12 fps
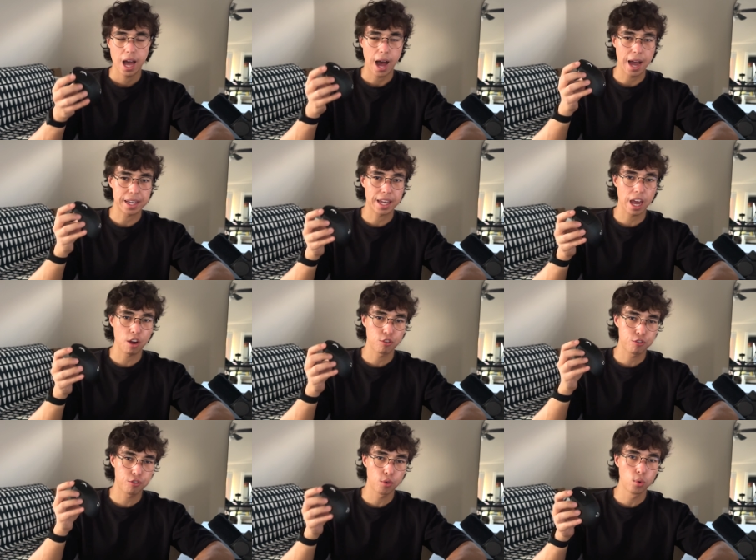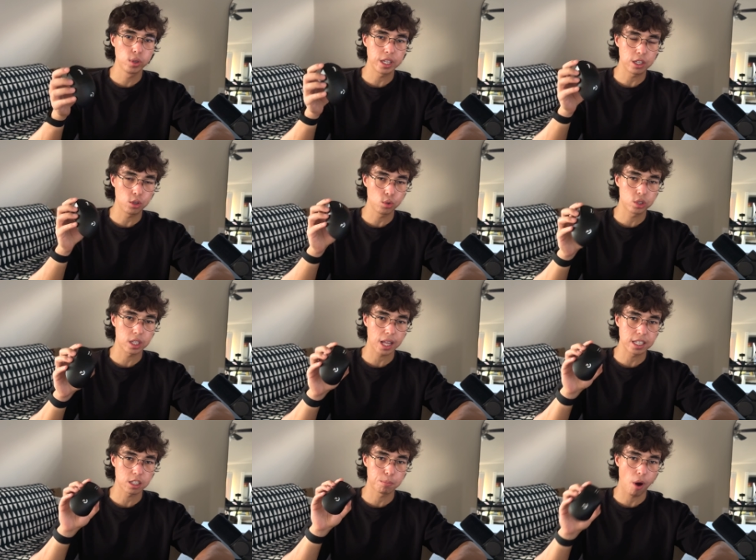I can't fully
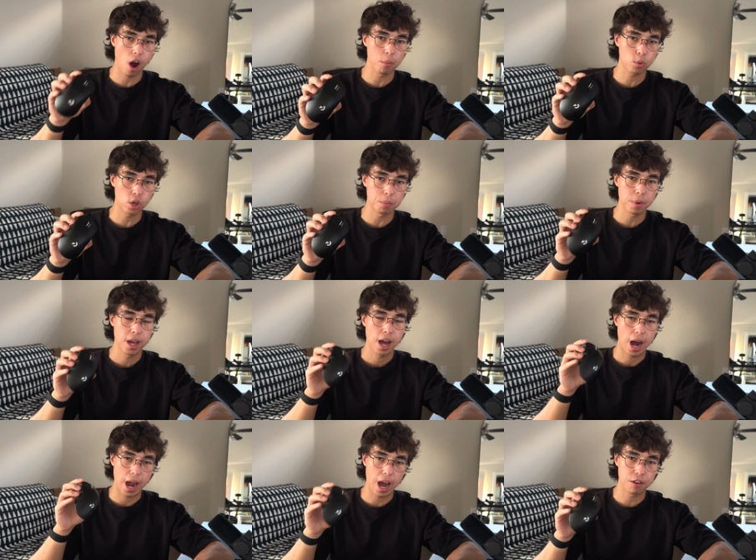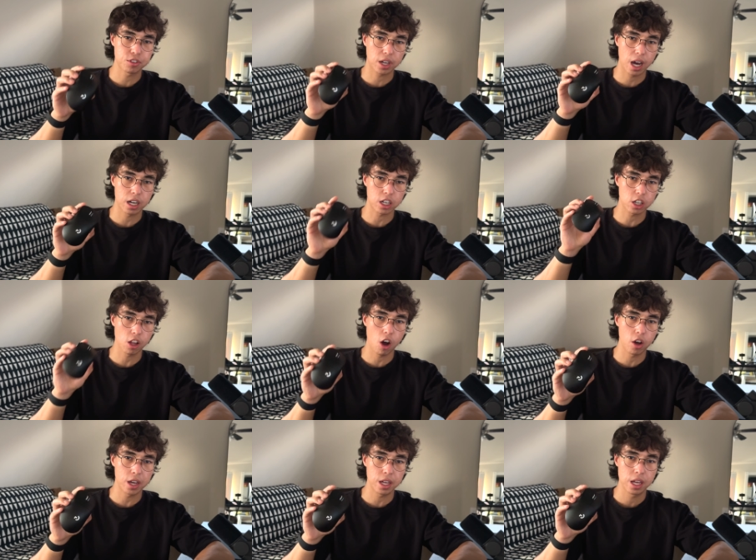utilize a palm grip. I have to kind of
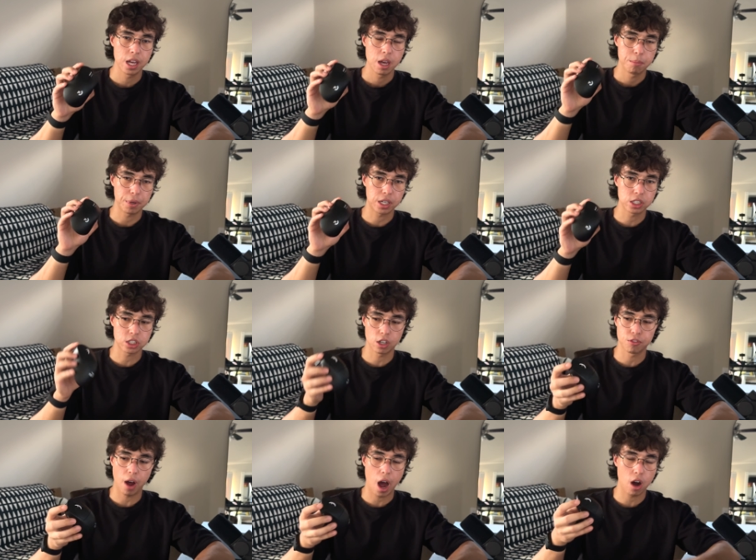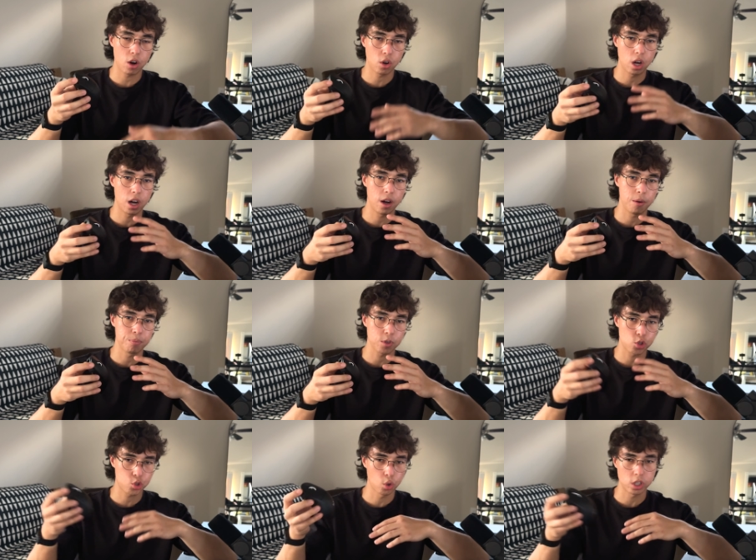claw it because of how um,
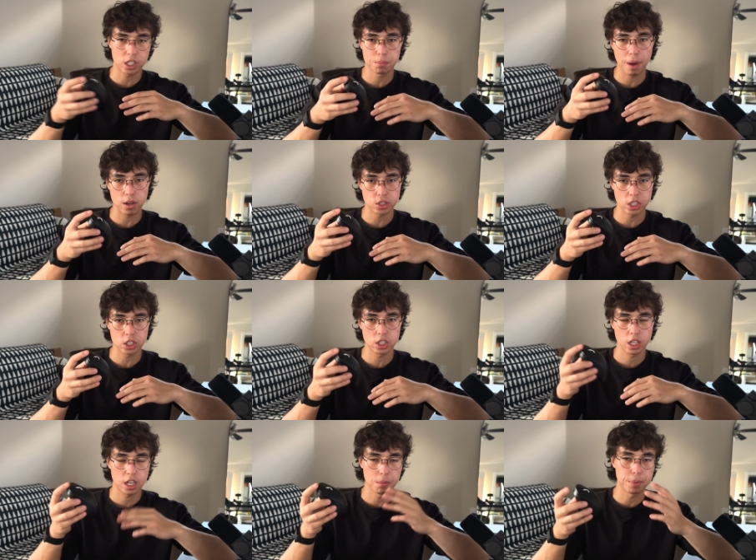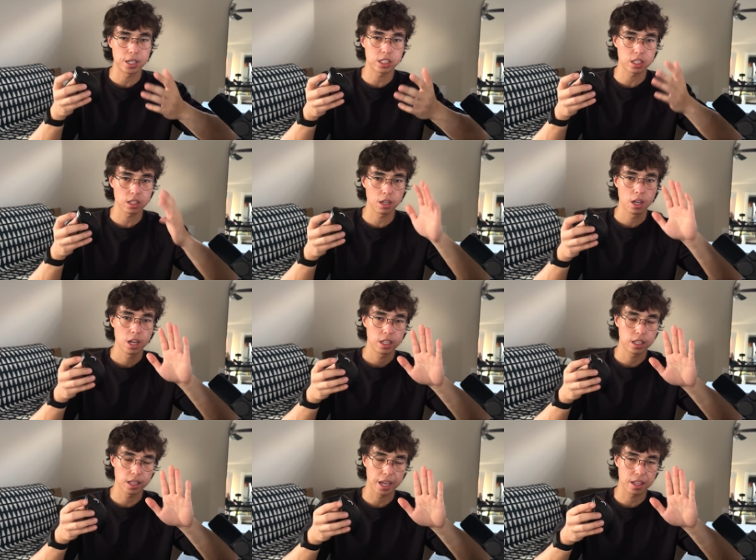short the mouse is compared to
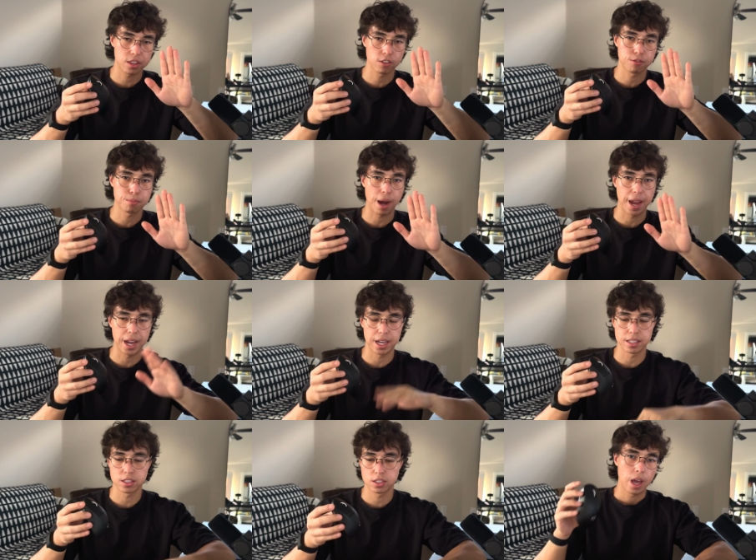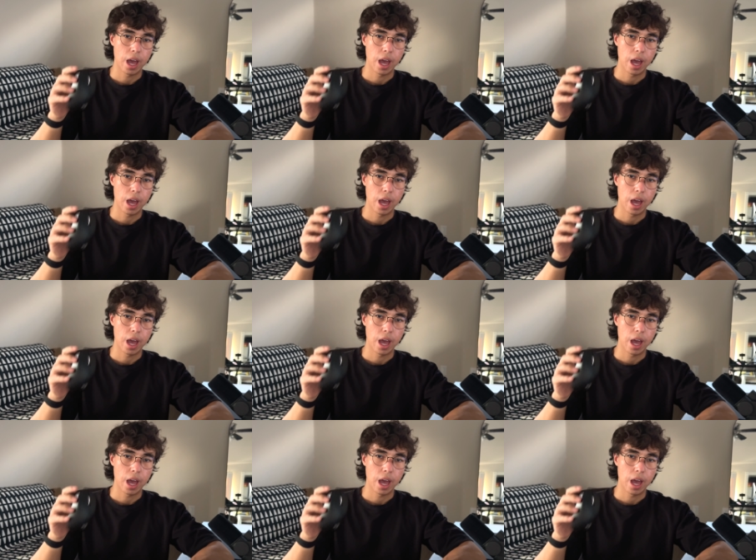the length of my hands.